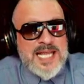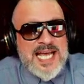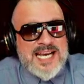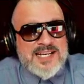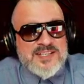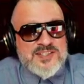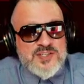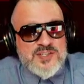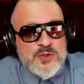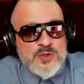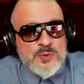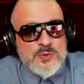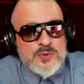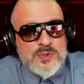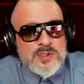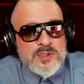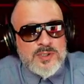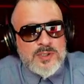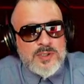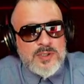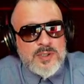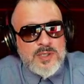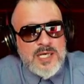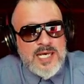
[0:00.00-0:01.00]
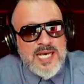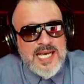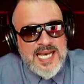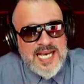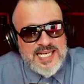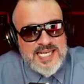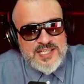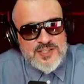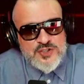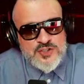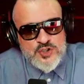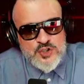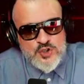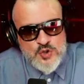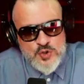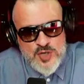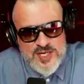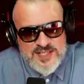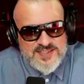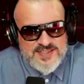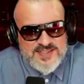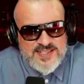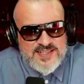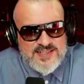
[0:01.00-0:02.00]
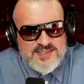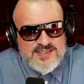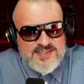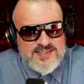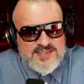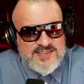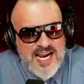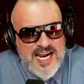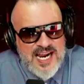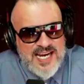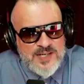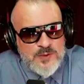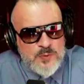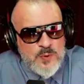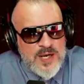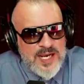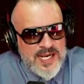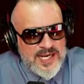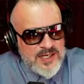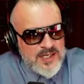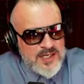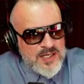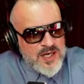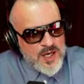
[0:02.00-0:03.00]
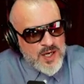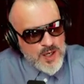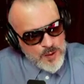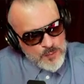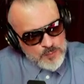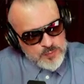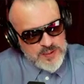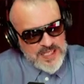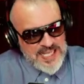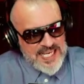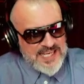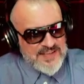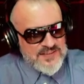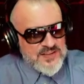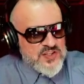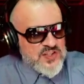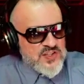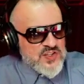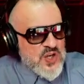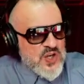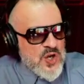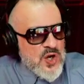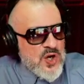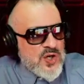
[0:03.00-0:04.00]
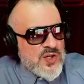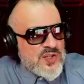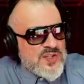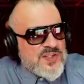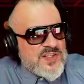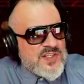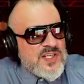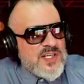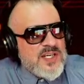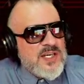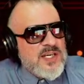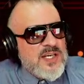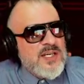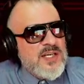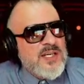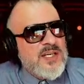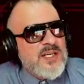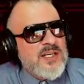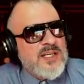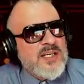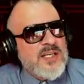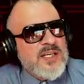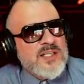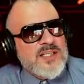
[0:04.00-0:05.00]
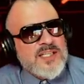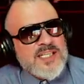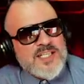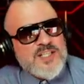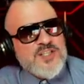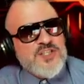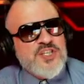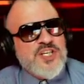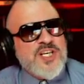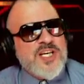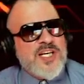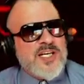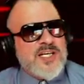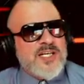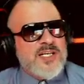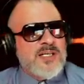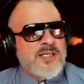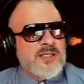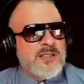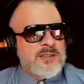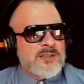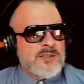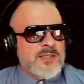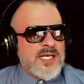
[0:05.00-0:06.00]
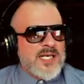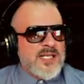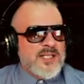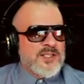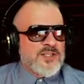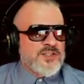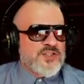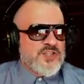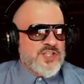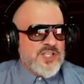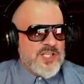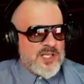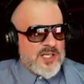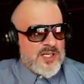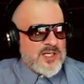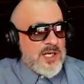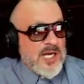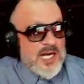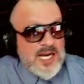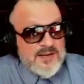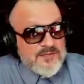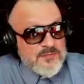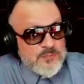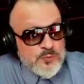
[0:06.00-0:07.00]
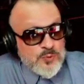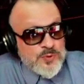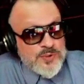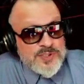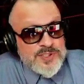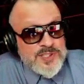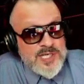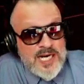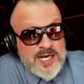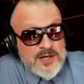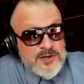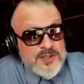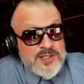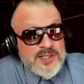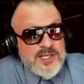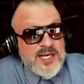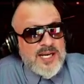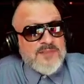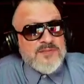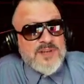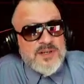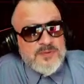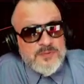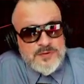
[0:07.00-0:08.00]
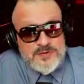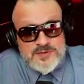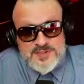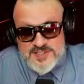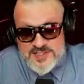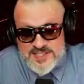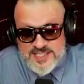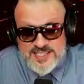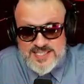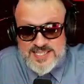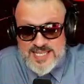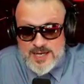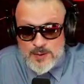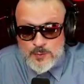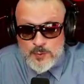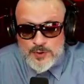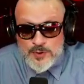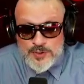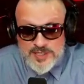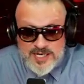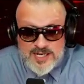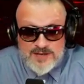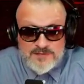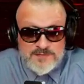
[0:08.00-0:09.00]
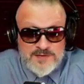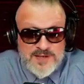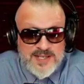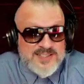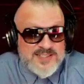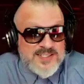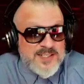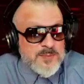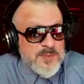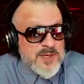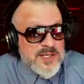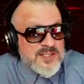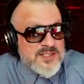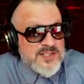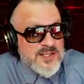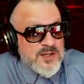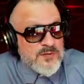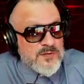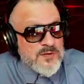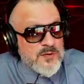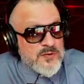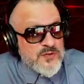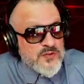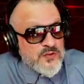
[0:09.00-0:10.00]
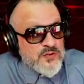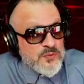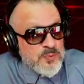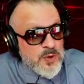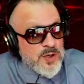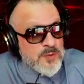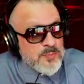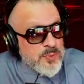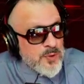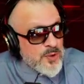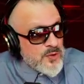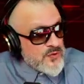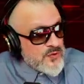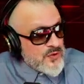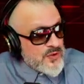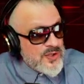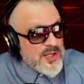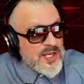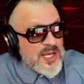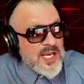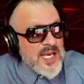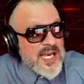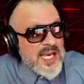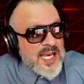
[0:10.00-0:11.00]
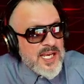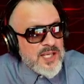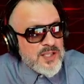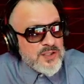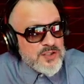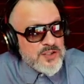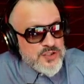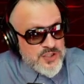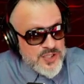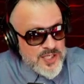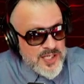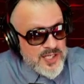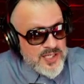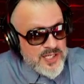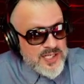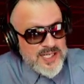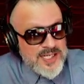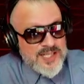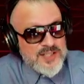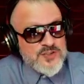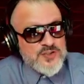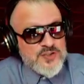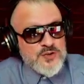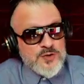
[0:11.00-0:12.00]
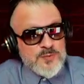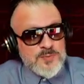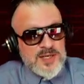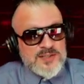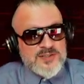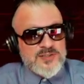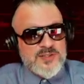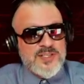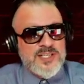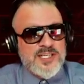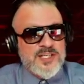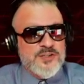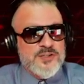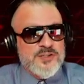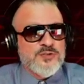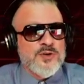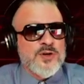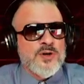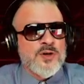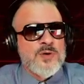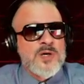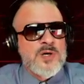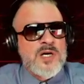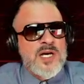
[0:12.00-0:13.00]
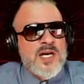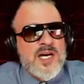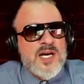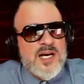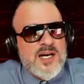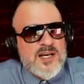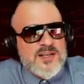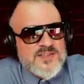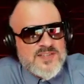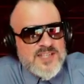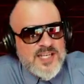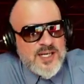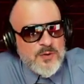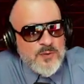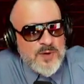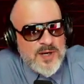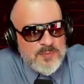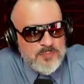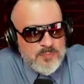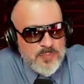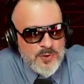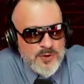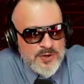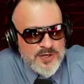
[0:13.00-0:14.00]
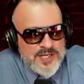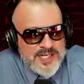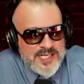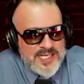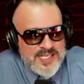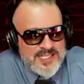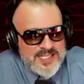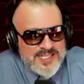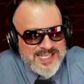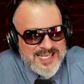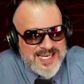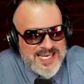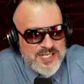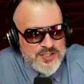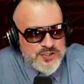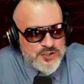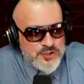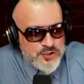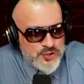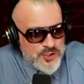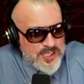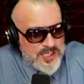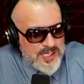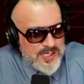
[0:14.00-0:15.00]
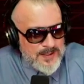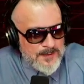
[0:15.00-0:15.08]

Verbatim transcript: suit at his trusty Steinway playing the songs elegiac, elegiac. I've really, I don't, I've never even seen that word, and I fancy myself a smart person. Elegiac instrumental intro, a cigarette burning in the ashtray